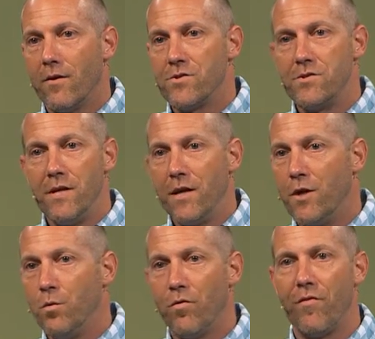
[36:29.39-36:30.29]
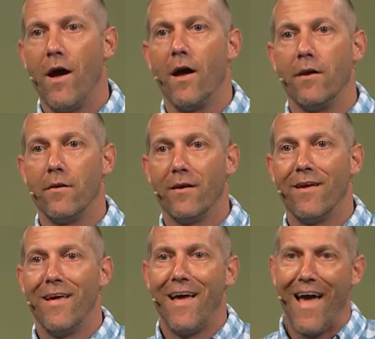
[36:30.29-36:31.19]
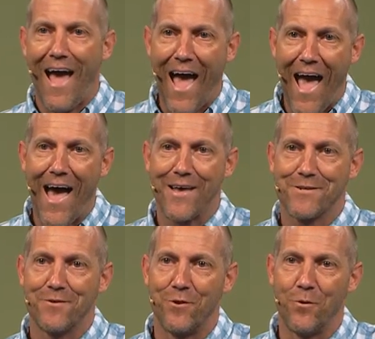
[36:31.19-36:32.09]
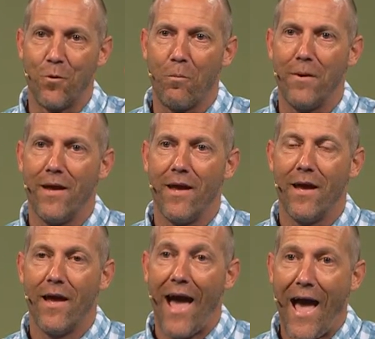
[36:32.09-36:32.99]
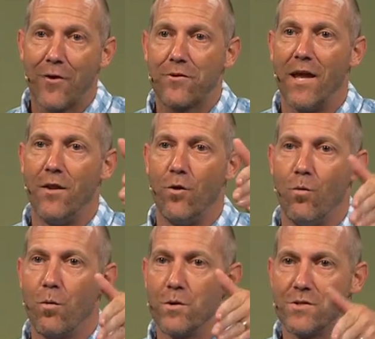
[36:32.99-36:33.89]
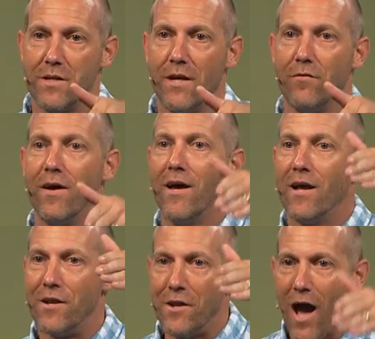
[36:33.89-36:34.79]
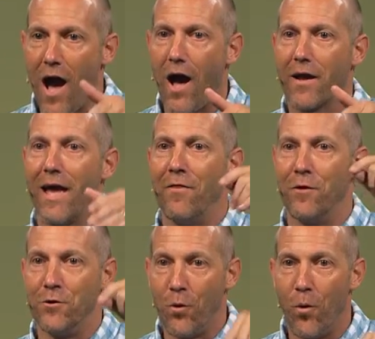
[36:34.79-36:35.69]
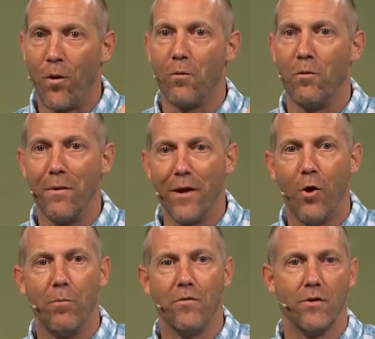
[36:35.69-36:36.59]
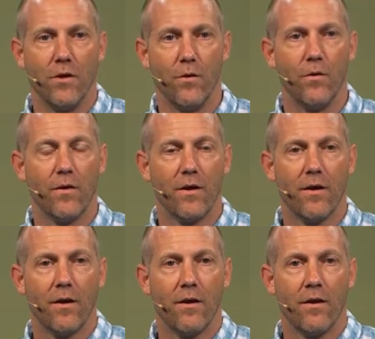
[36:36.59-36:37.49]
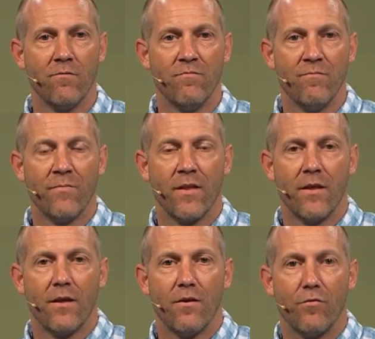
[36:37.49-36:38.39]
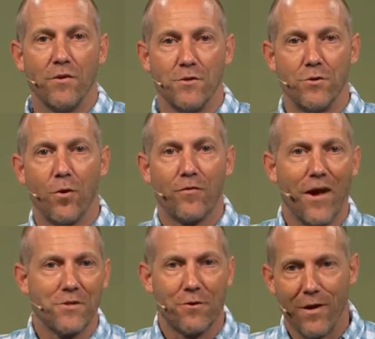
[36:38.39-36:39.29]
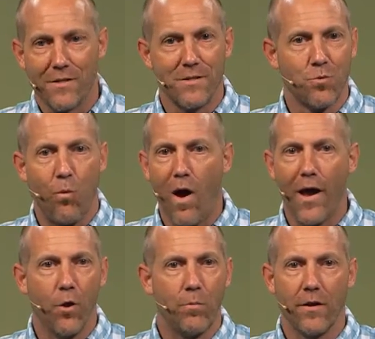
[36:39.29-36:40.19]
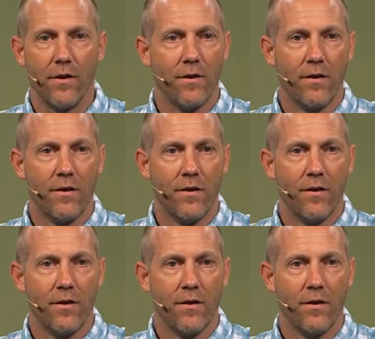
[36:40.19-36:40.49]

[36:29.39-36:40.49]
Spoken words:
seek and you will find. Ask and you will receive. Knock and the door will be open to you. Friends, the door of God's grace is wide open